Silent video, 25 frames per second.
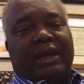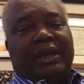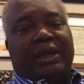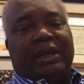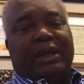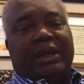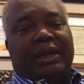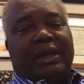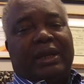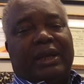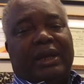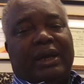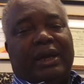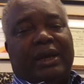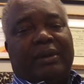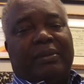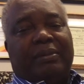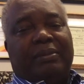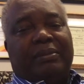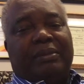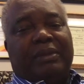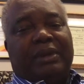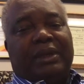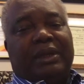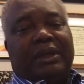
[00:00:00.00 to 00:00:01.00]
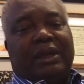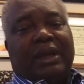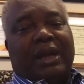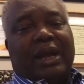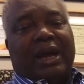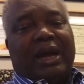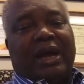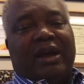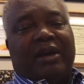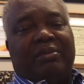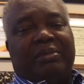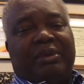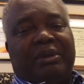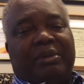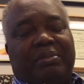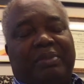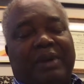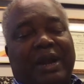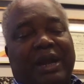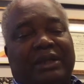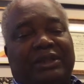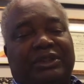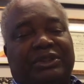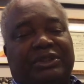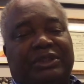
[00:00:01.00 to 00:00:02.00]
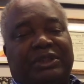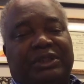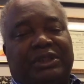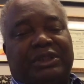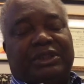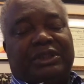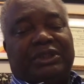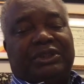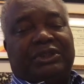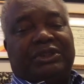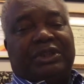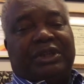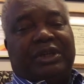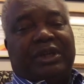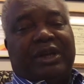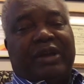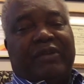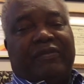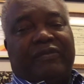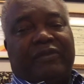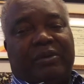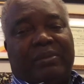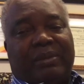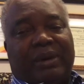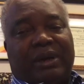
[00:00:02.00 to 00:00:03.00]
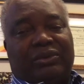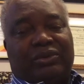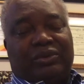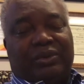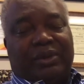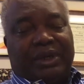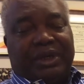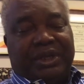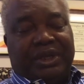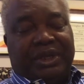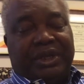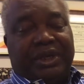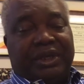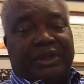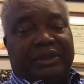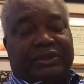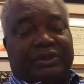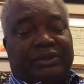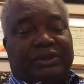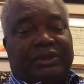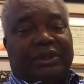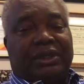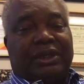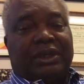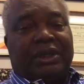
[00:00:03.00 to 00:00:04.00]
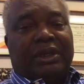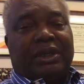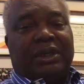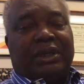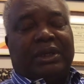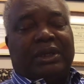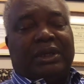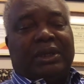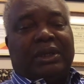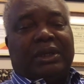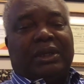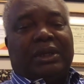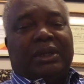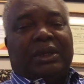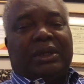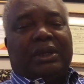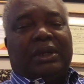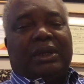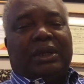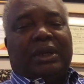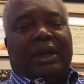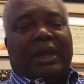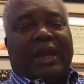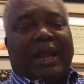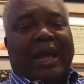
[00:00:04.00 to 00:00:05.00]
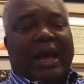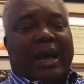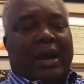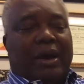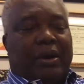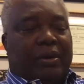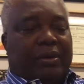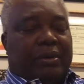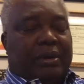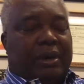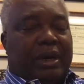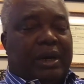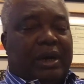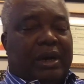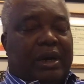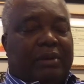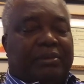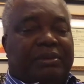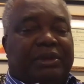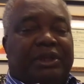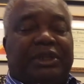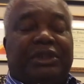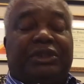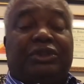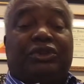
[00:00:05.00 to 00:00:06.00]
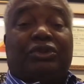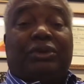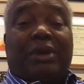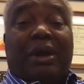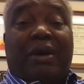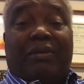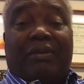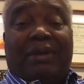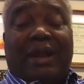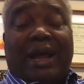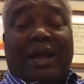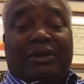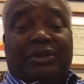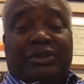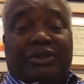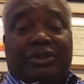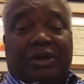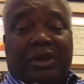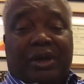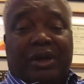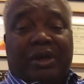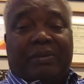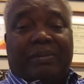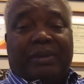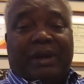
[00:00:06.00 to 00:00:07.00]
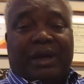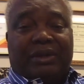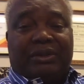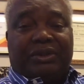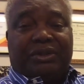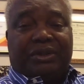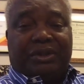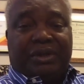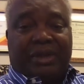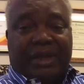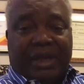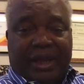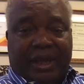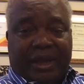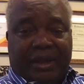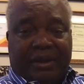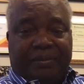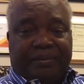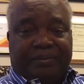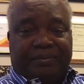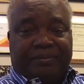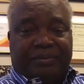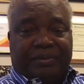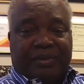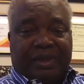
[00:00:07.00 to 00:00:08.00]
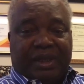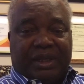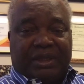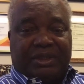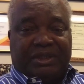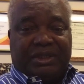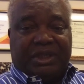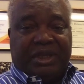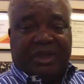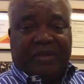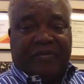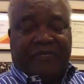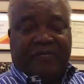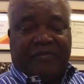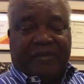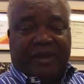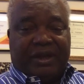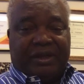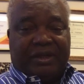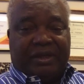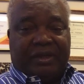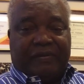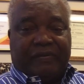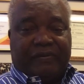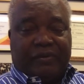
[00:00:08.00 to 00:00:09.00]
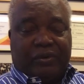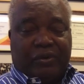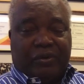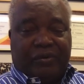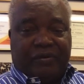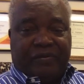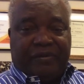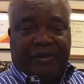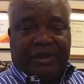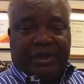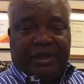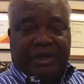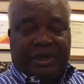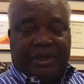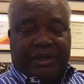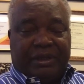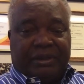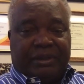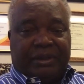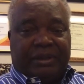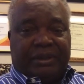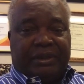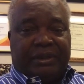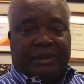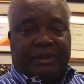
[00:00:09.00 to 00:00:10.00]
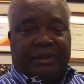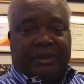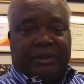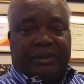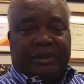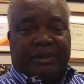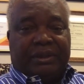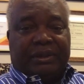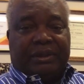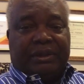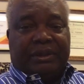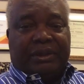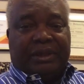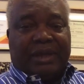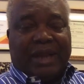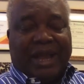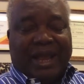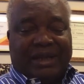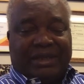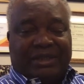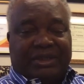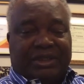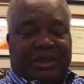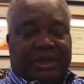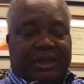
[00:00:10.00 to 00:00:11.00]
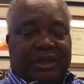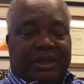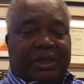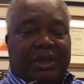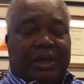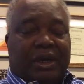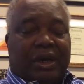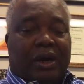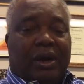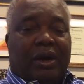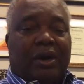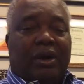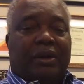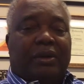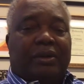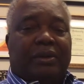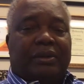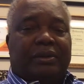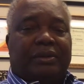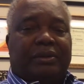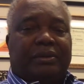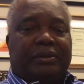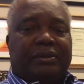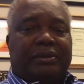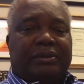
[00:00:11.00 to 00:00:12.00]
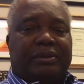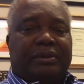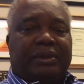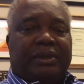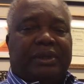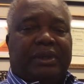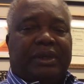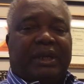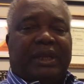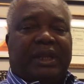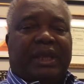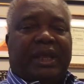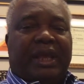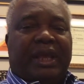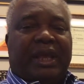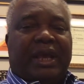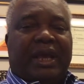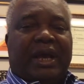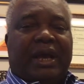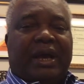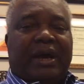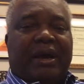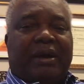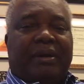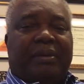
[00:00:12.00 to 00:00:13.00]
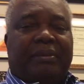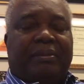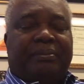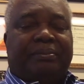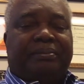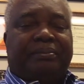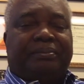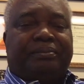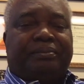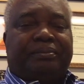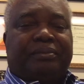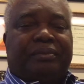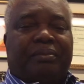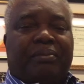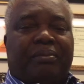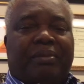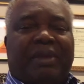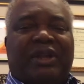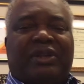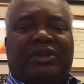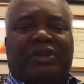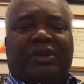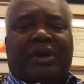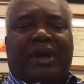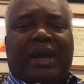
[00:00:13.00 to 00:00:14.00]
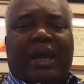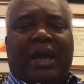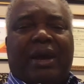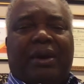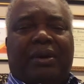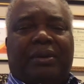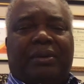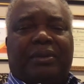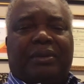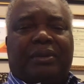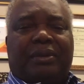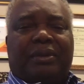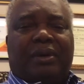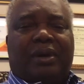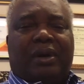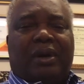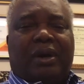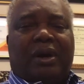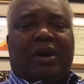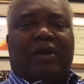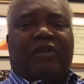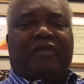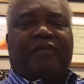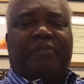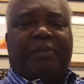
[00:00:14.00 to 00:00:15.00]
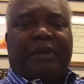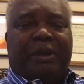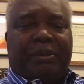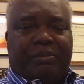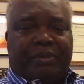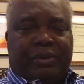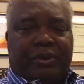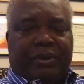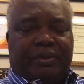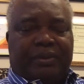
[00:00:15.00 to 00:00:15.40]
and I have been practicing in this area for about 20 years. Now, the issue I would like to talk about today is the effect of COVID 19 on the mental health of people.